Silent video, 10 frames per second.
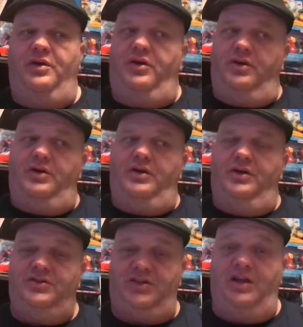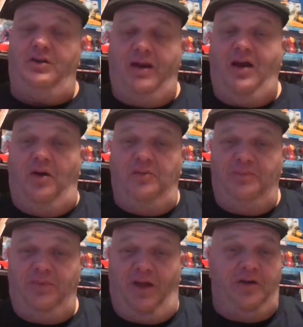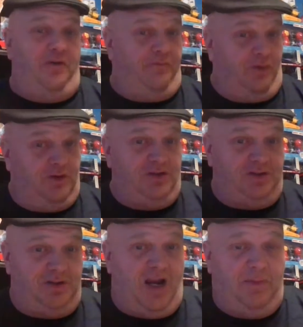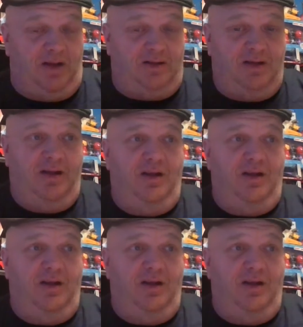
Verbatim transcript: her send her out on her first assignment